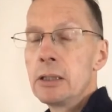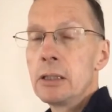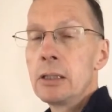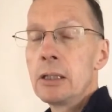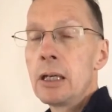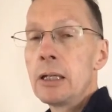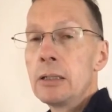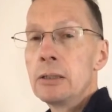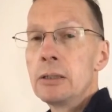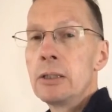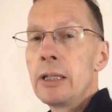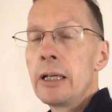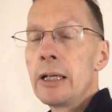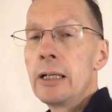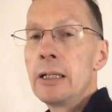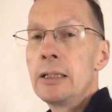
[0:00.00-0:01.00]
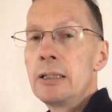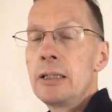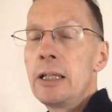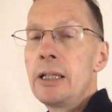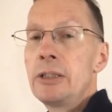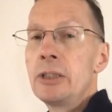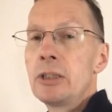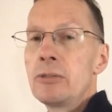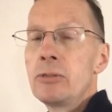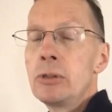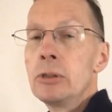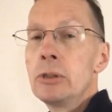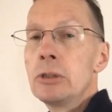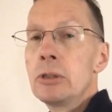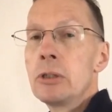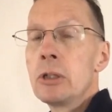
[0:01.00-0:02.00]
the, to the early stages of
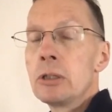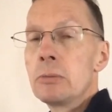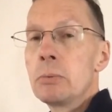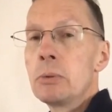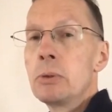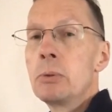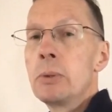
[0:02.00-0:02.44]
Luke's Gospel,